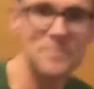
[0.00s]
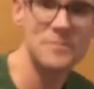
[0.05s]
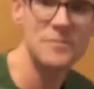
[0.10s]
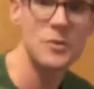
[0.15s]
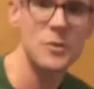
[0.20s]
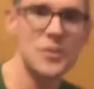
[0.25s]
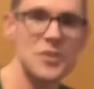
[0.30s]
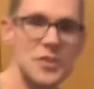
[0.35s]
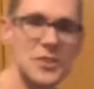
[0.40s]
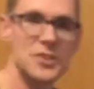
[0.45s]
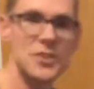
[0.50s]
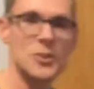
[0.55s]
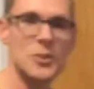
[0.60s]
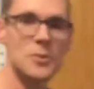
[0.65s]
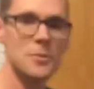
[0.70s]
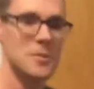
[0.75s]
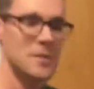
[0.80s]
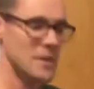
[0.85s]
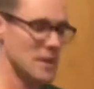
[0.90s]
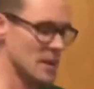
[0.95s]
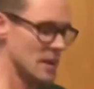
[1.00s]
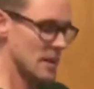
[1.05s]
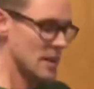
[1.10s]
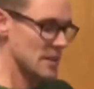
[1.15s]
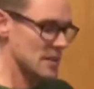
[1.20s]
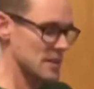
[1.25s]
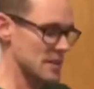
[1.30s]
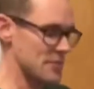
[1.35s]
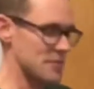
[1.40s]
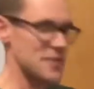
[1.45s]
What you do?
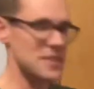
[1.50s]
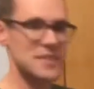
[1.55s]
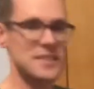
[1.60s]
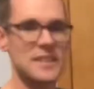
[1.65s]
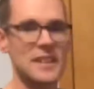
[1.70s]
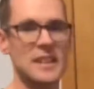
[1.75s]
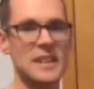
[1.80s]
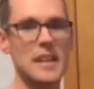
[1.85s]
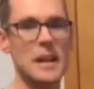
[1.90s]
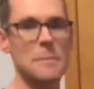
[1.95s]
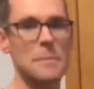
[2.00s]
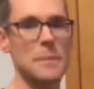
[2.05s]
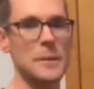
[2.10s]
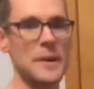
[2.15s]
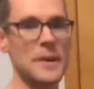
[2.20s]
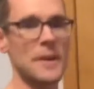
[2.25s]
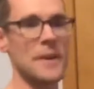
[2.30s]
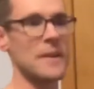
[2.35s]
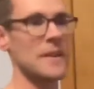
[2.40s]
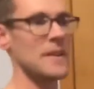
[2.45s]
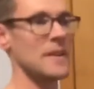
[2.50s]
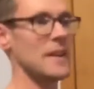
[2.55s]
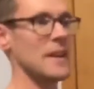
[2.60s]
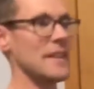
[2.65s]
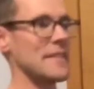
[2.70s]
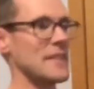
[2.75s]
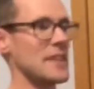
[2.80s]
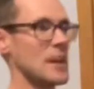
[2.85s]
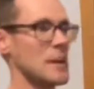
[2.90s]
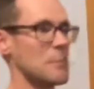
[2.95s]
Lift this leg up here,
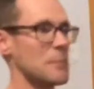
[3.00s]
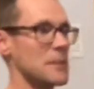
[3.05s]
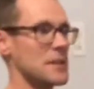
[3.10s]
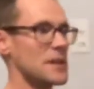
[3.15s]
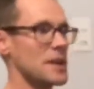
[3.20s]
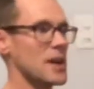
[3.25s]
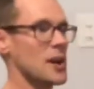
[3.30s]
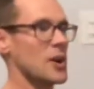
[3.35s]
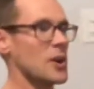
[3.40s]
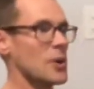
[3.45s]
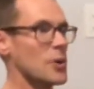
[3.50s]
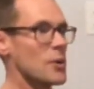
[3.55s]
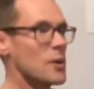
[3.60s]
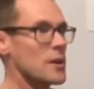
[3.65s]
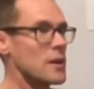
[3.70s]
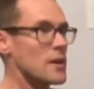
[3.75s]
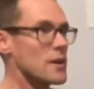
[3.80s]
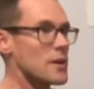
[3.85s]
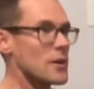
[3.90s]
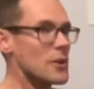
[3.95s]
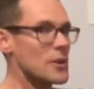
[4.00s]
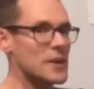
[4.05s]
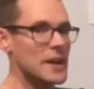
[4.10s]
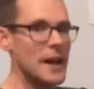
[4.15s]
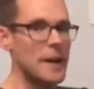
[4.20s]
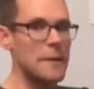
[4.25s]
and then up we go. Okay.